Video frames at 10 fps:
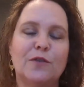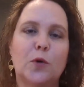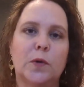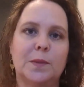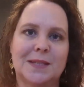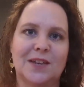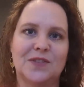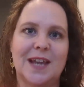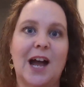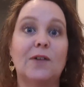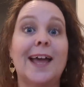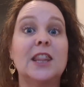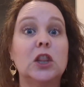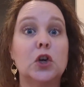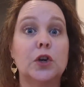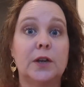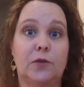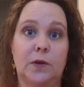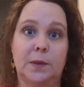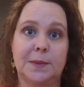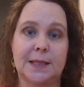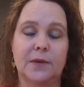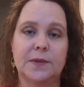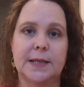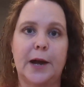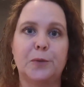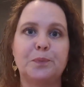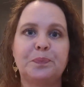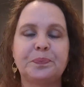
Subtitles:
for themselves now and learning for themselves now.